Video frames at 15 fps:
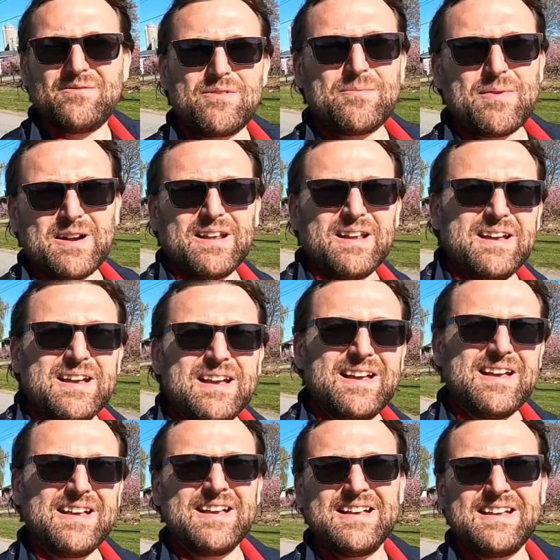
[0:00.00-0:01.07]
everybody.
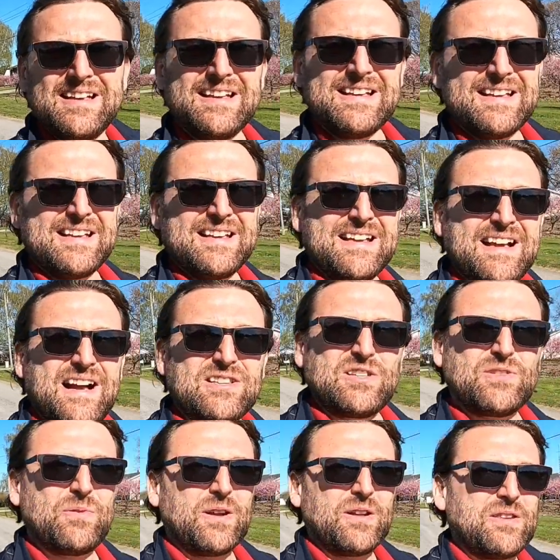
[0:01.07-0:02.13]
I
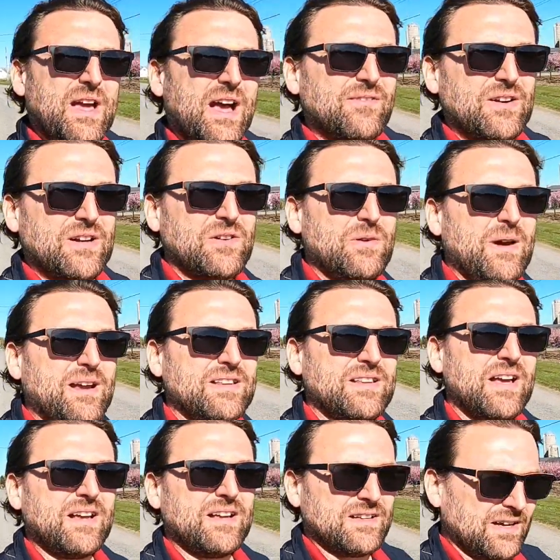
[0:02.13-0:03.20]
just wanted to have a
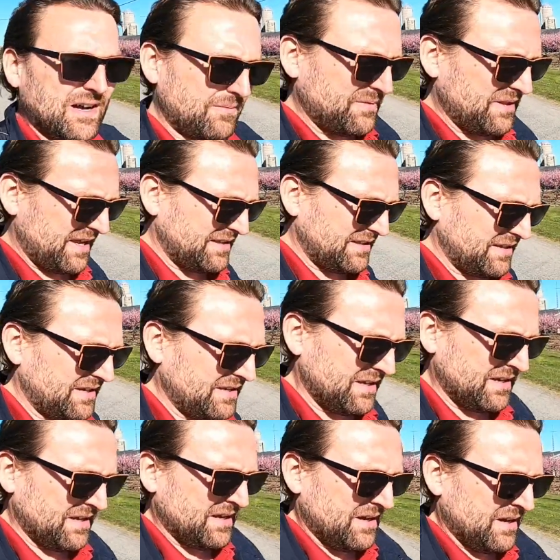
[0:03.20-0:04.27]
quick update
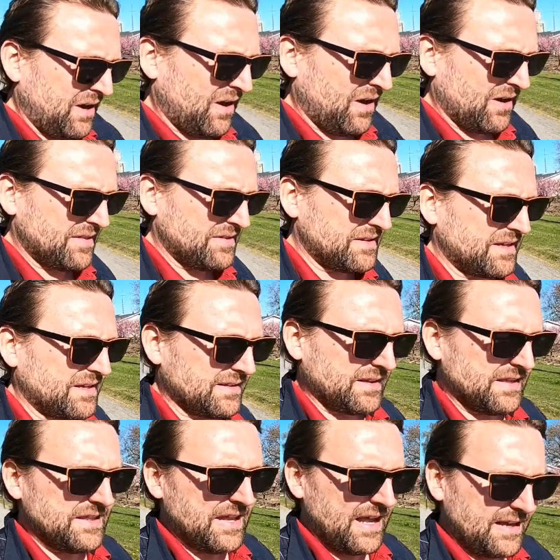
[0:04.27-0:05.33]
on
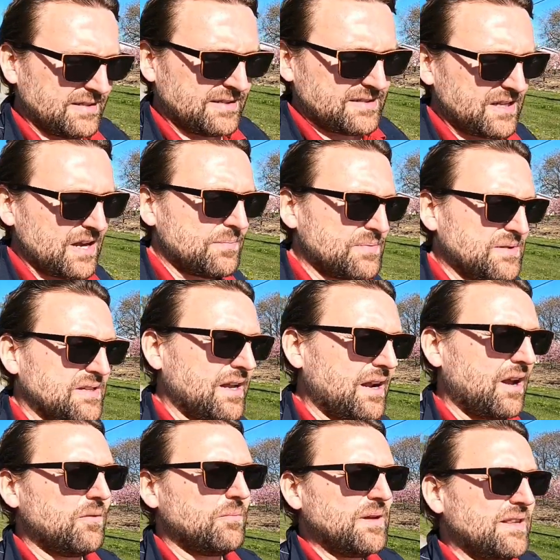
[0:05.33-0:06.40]
the next steps
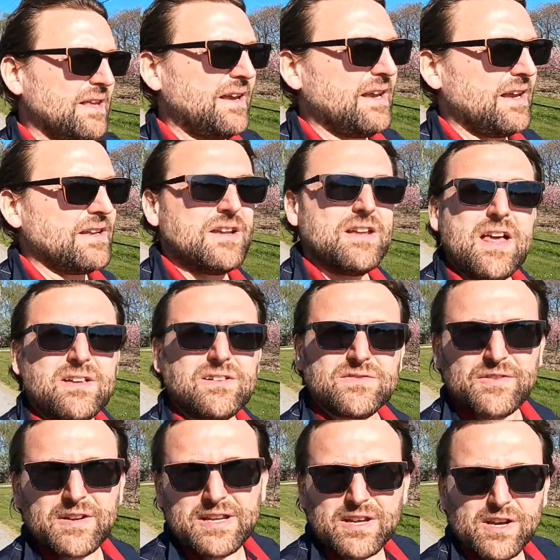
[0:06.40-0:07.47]
that I'll be taking, the
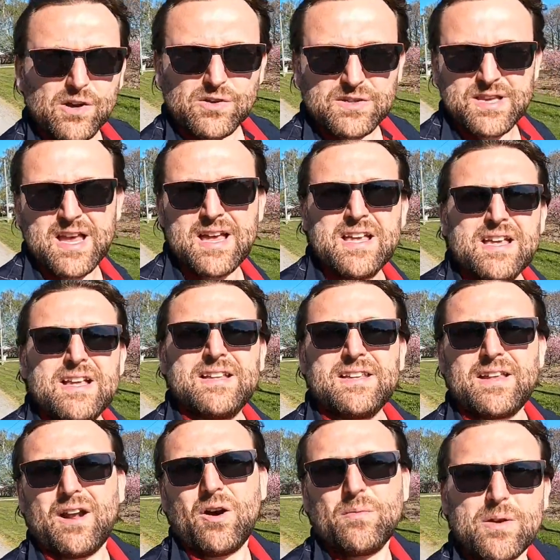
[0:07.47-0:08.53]
next videos
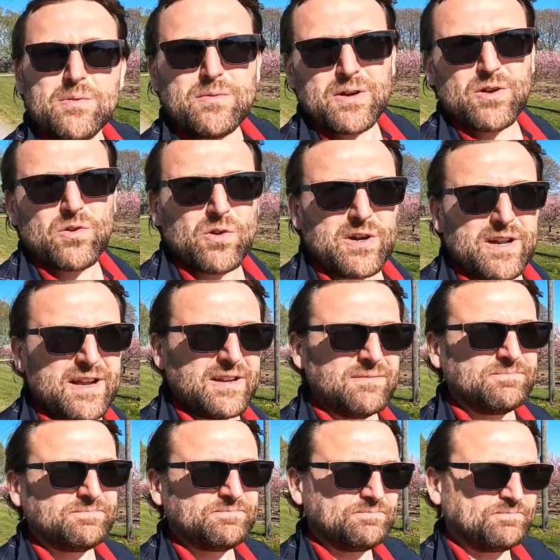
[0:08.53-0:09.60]
that I'll be recording.